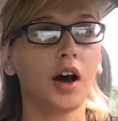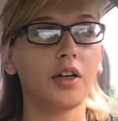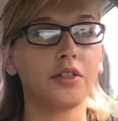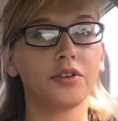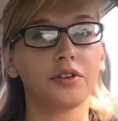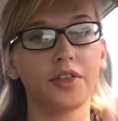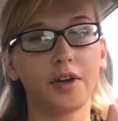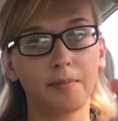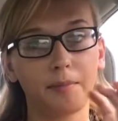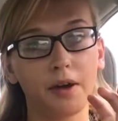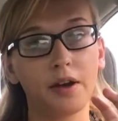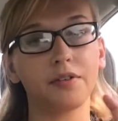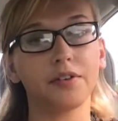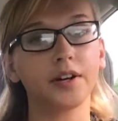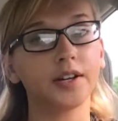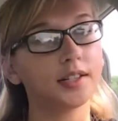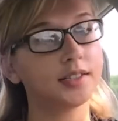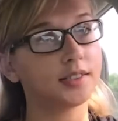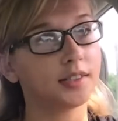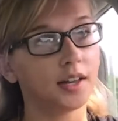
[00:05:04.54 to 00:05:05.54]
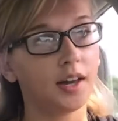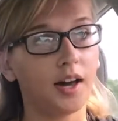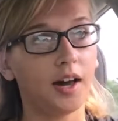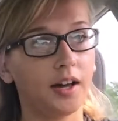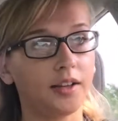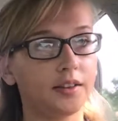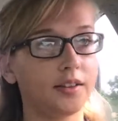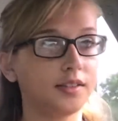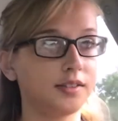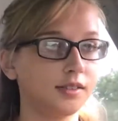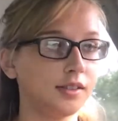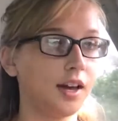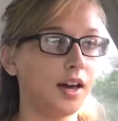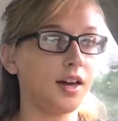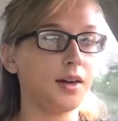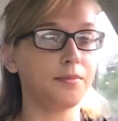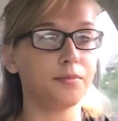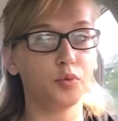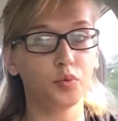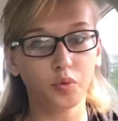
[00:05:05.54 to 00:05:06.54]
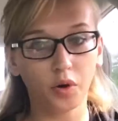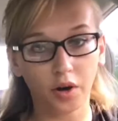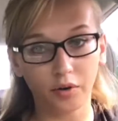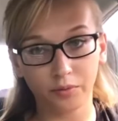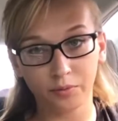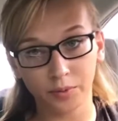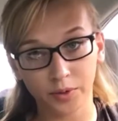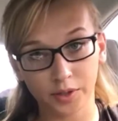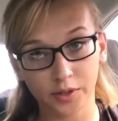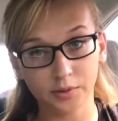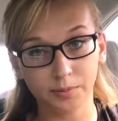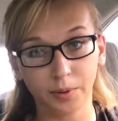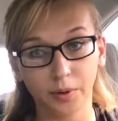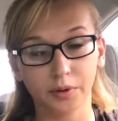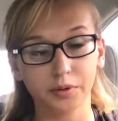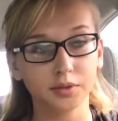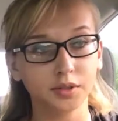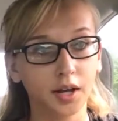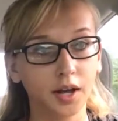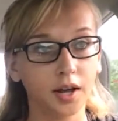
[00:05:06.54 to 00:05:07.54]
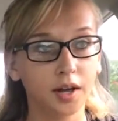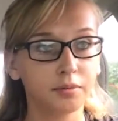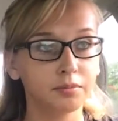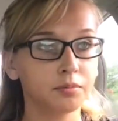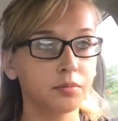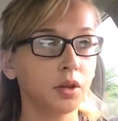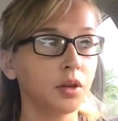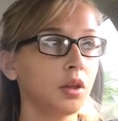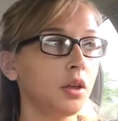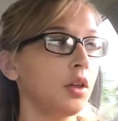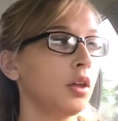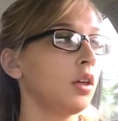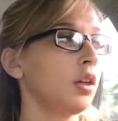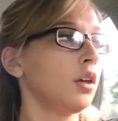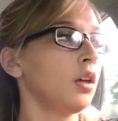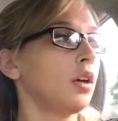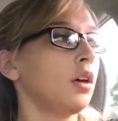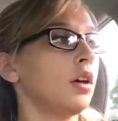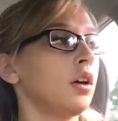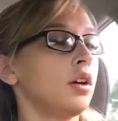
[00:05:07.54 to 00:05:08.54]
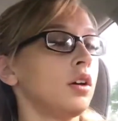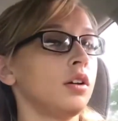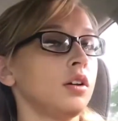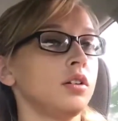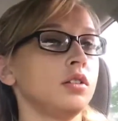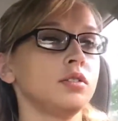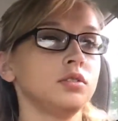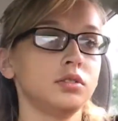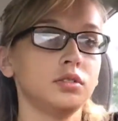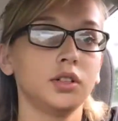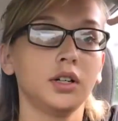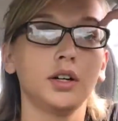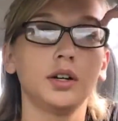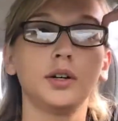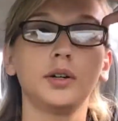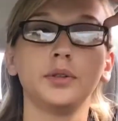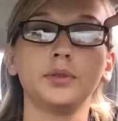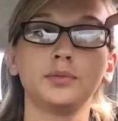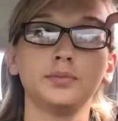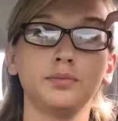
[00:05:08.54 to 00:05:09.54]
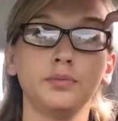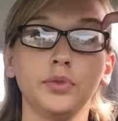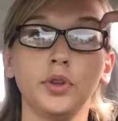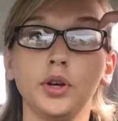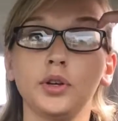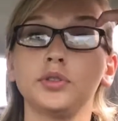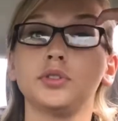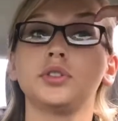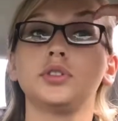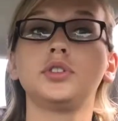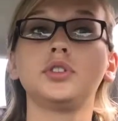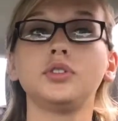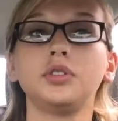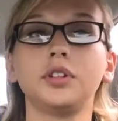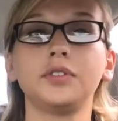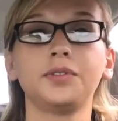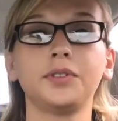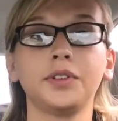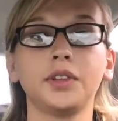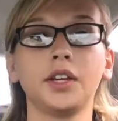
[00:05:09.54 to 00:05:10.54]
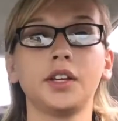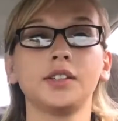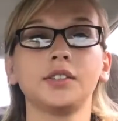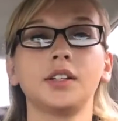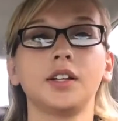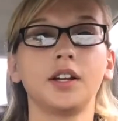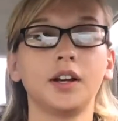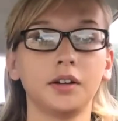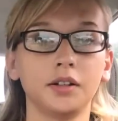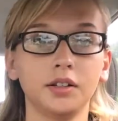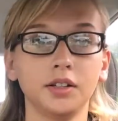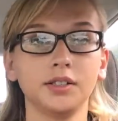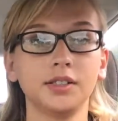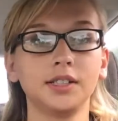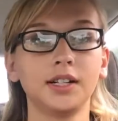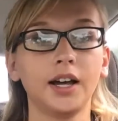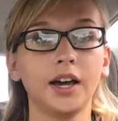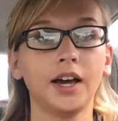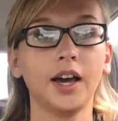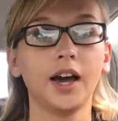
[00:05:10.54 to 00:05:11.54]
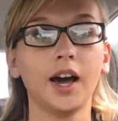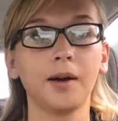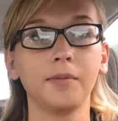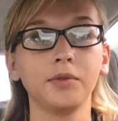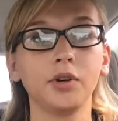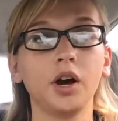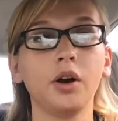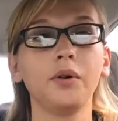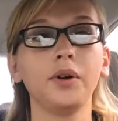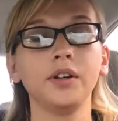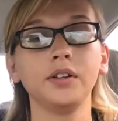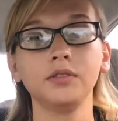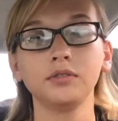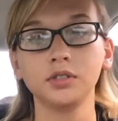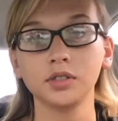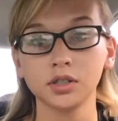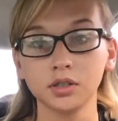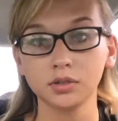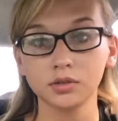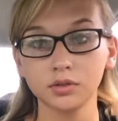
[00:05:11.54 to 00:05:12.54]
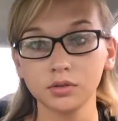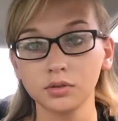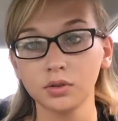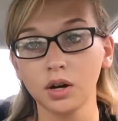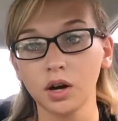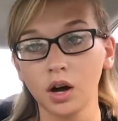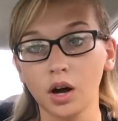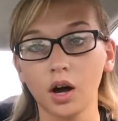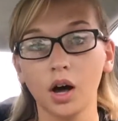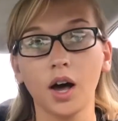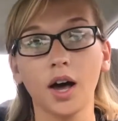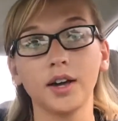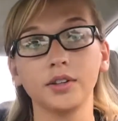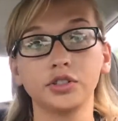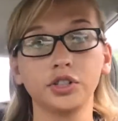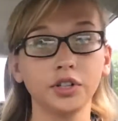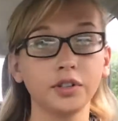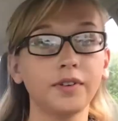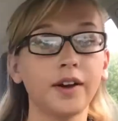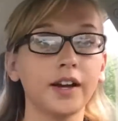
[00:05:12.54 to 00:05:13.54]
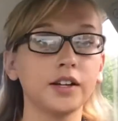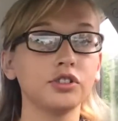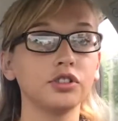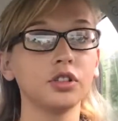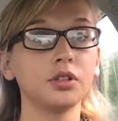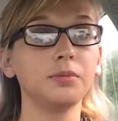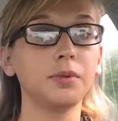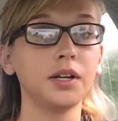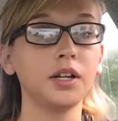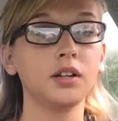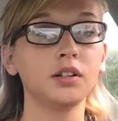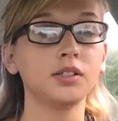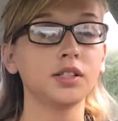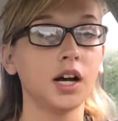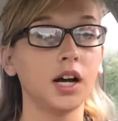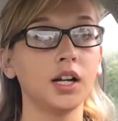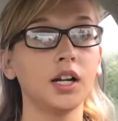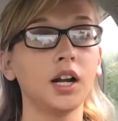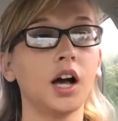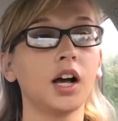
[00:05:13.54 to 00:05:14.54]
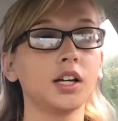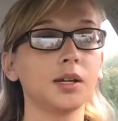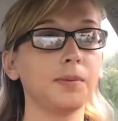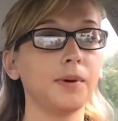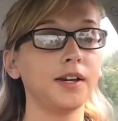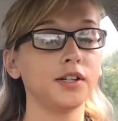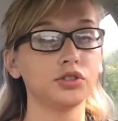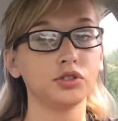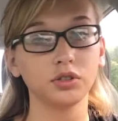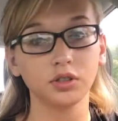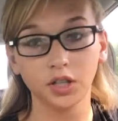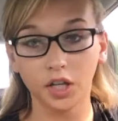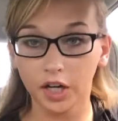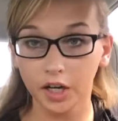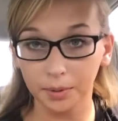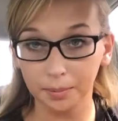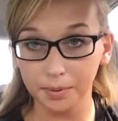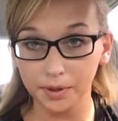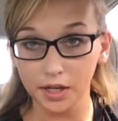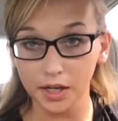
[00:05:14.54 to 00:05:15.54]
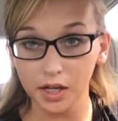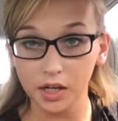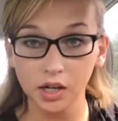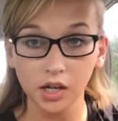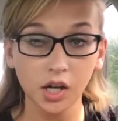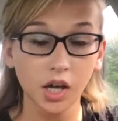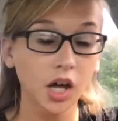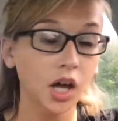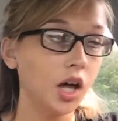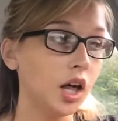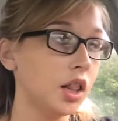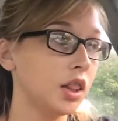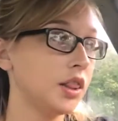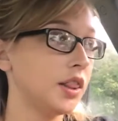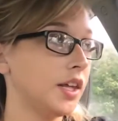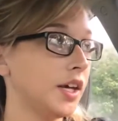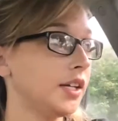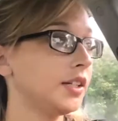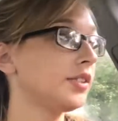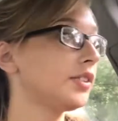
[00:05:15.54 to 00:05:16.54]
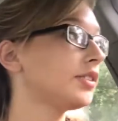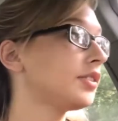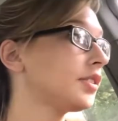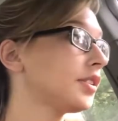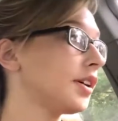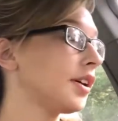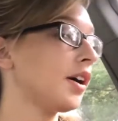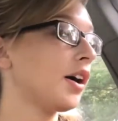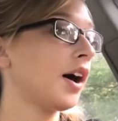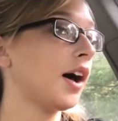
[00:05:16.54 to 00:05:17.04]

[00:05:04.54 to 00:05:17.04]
other than my wrist at this time, 12 weeks post-op. So those are two different things that I did today. I should have actually been done occupational therapy this